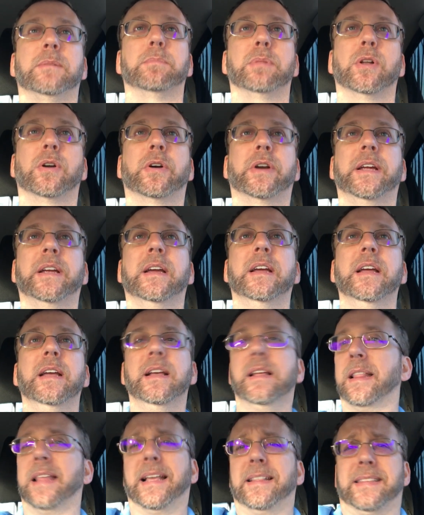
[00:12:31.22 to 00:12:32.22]
and blurry.
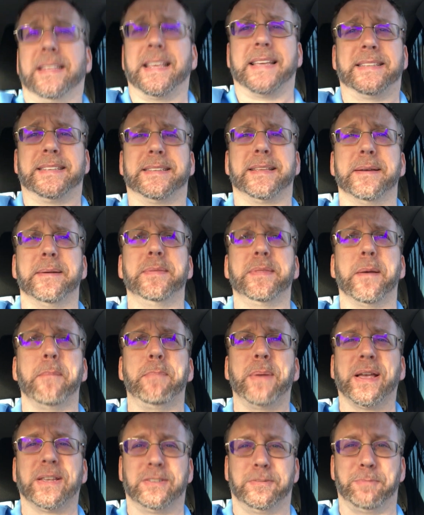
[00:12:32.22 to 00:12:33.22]
That's the
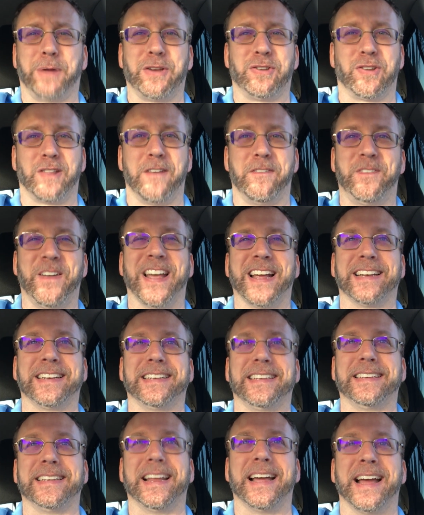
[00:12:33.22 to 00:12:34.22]
best special effect
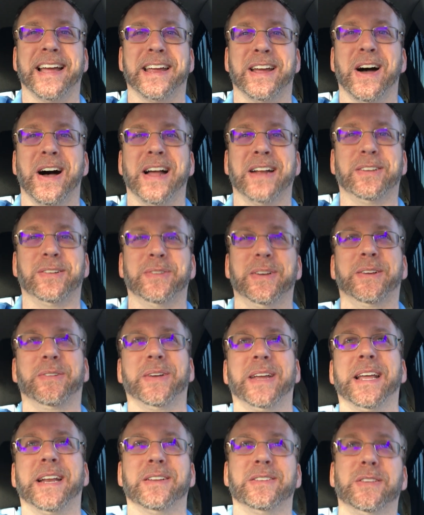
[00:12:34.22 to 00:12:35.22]
I got to
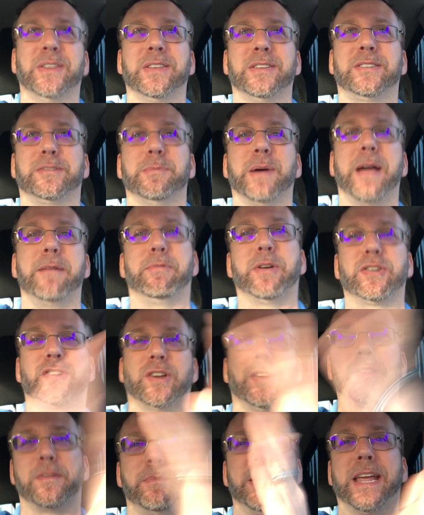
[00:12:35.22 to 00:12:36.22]
recreate it. So this is my
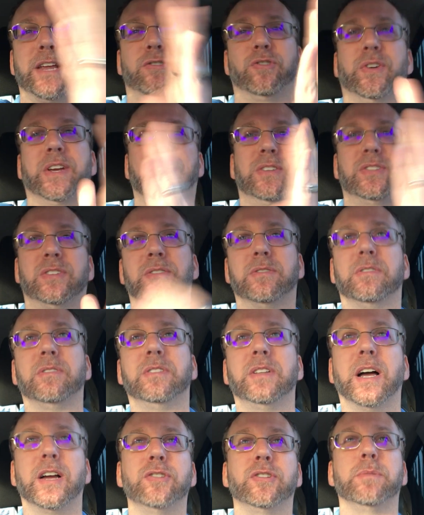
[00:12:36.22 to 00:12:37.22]
impression of the Matrix
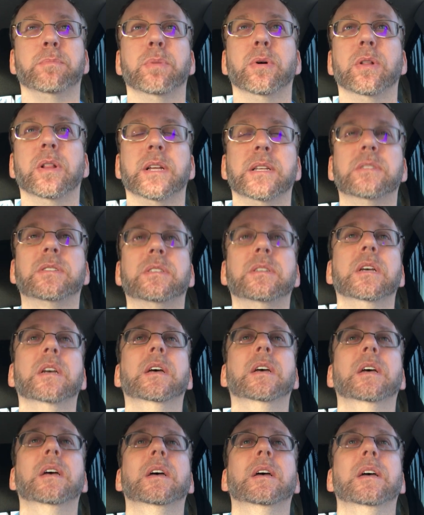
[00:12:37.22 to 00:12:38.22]
dodging bullets.
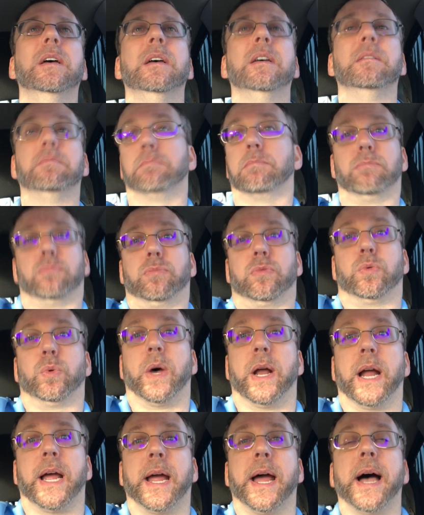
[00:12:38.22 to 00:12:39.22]
That's
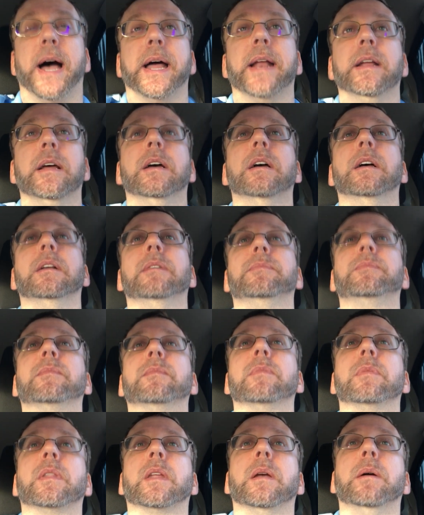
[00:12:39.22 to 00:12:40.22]
what I got.
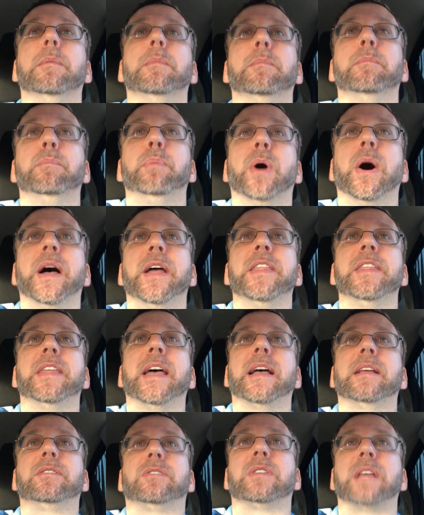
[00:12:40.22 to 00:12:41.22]
But
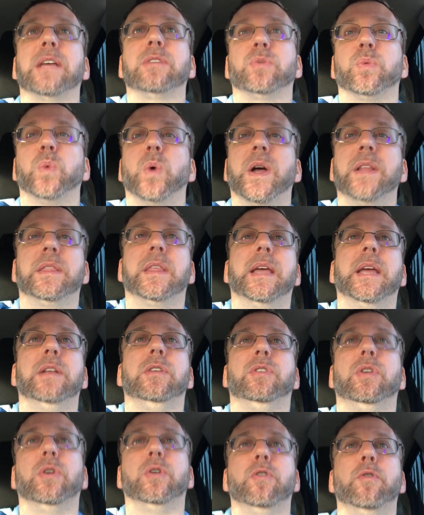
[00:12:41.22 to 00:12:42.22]
that's what they
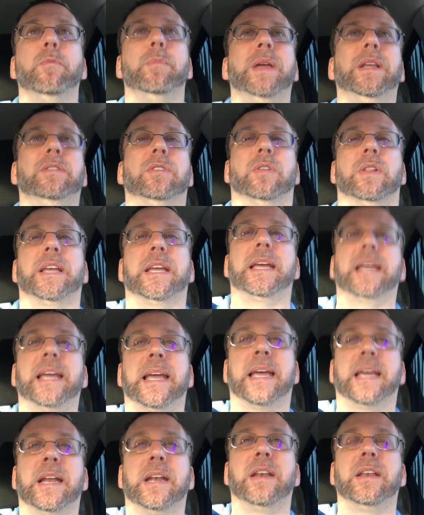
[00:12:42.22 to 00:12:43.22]
do mentally.
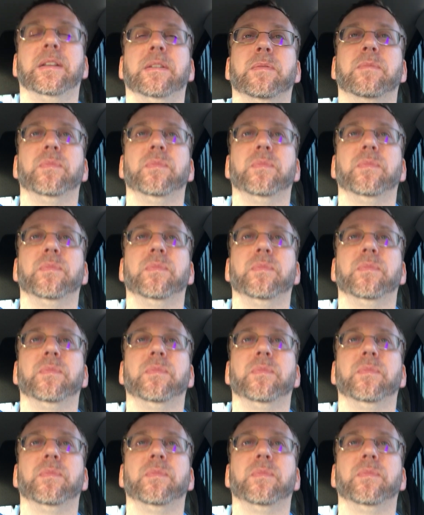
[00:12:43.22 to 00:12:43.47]
And